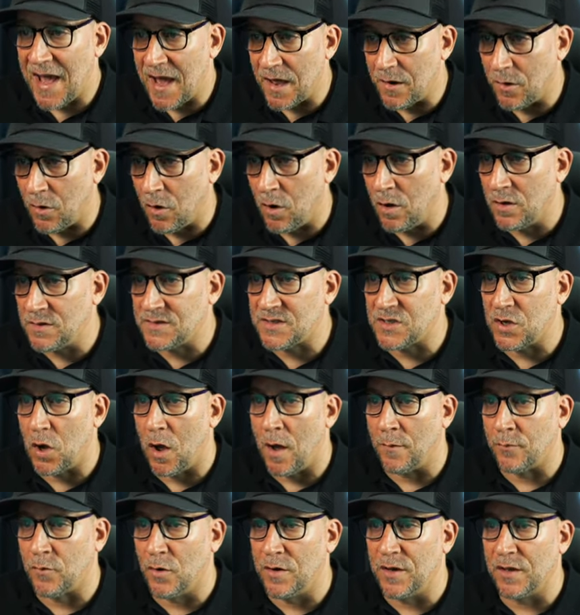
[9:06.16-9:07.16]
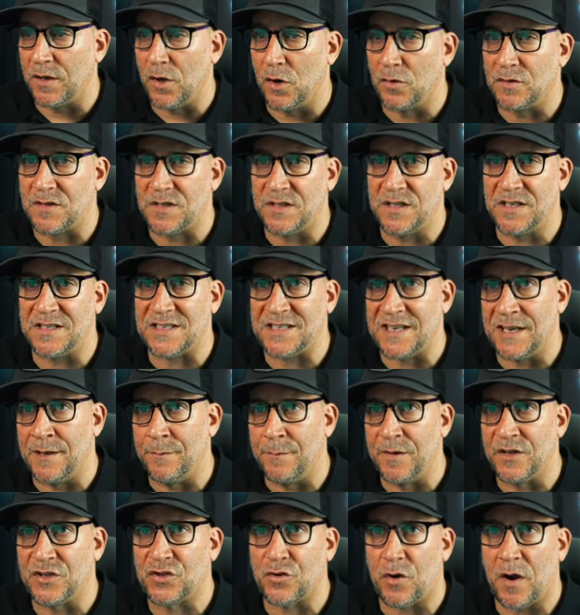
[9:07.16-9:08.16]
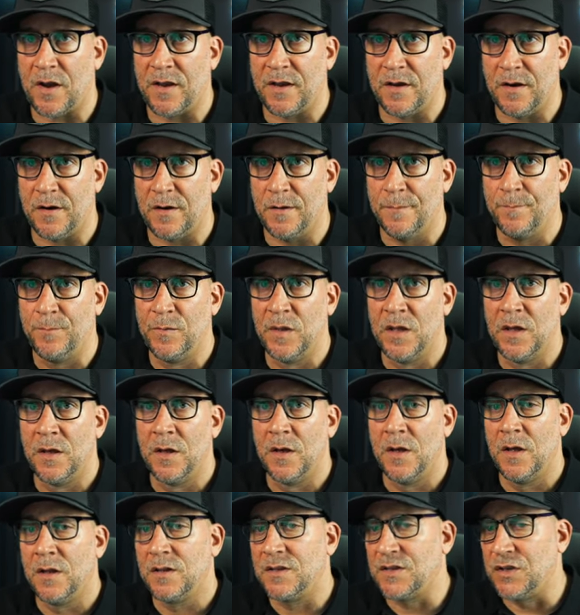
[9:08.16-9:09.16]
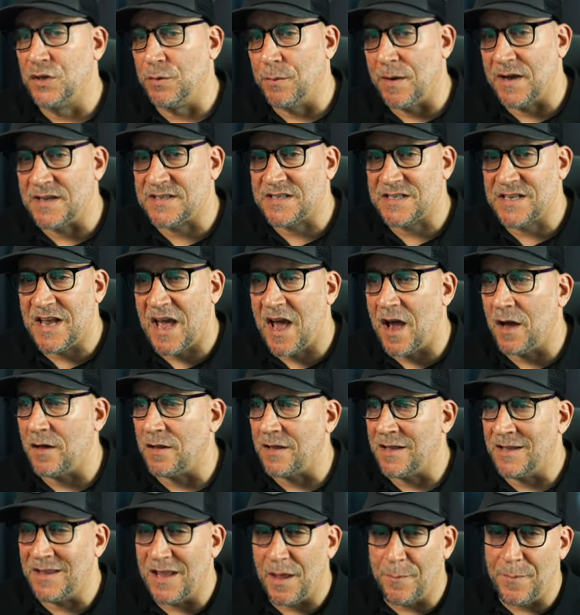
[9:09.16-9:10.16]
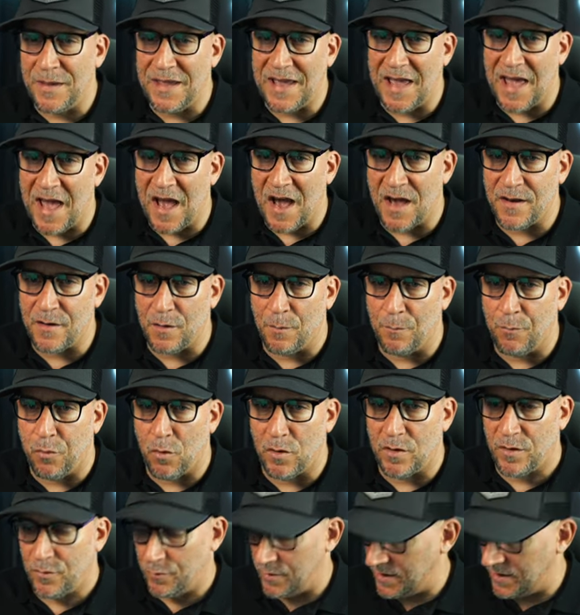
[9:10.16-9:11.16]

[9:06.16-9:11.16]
at all. So I'm going to go to this image right here, to my style, and let me add a border